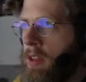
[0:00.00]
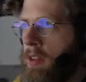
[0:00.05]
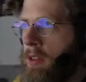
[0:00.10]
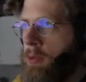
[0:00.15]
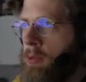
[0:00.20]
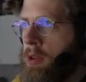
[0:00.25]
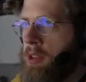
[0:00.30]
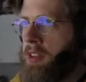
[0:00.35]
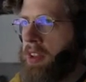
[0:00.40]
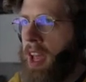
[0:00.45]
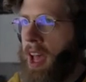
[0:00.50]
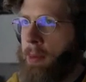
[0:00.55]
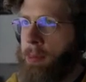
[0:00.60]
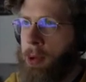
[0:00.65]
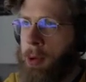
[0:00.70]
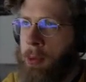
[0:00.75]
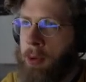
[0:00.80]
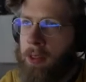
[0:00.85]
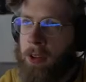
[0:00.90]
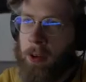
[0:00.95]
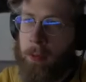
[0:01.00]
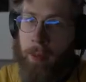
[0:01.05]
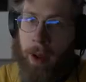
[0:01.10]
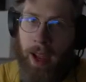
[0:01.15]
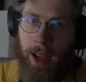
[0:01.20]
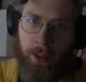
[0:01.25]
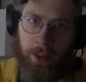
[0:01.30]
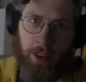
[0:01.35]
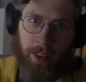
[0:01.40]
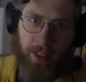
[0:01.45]
We tap it with our
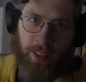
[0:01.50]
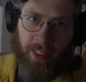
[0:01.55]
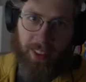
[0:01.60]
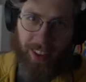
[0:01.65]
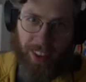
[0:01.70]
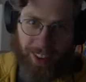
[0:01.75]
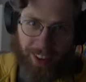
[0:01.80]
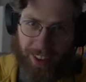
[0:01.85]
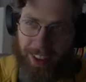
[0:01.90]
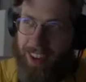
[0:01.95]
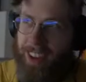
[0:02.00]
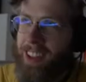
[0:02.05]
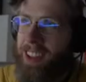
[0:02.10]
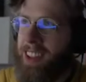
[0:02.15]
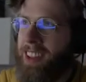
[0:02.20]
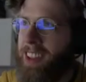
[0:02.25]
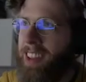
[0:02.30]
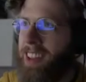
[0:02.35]
magic skull.